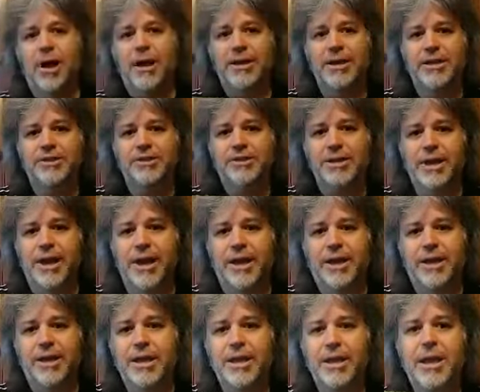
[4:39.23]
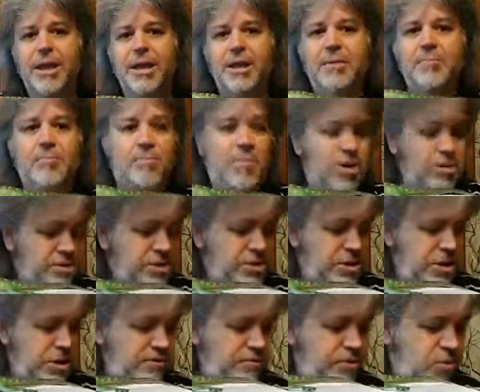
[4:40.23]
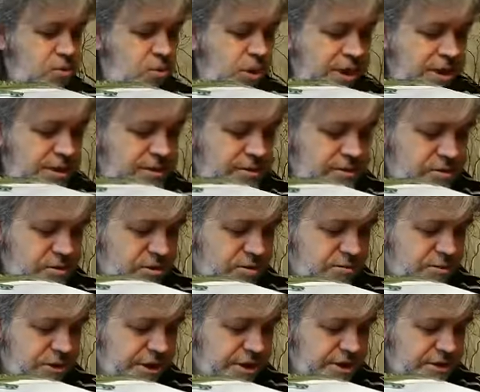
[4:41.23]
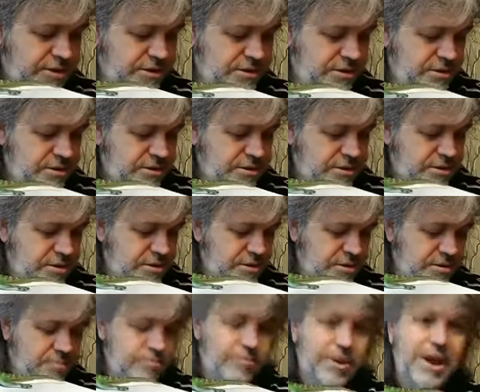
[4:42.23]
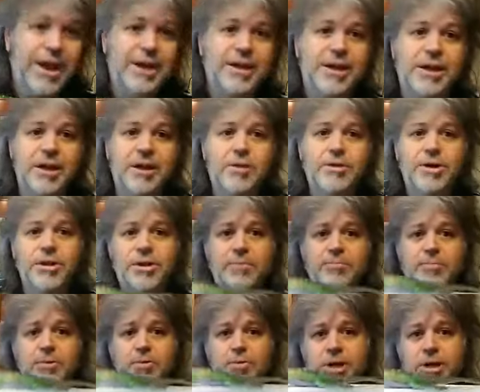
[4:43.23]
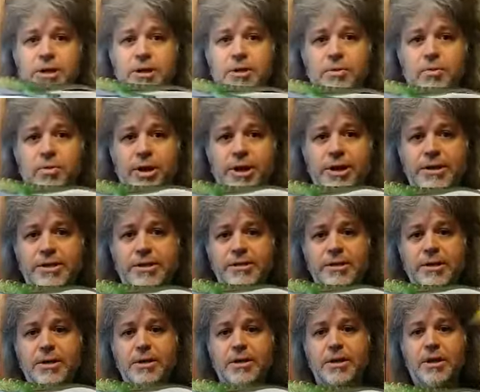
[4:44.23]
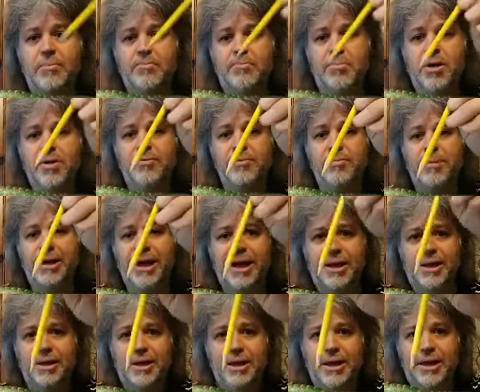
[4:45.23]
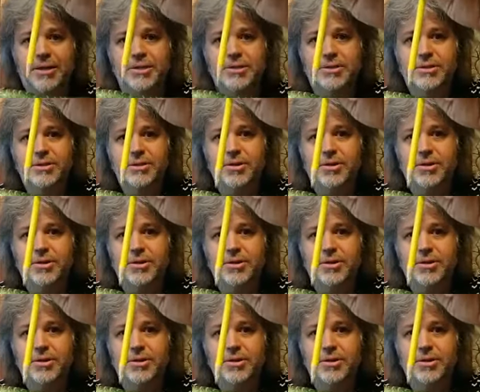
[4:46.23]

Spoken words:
its neck. Most of the weight took place back here in the booty, right above the back legs.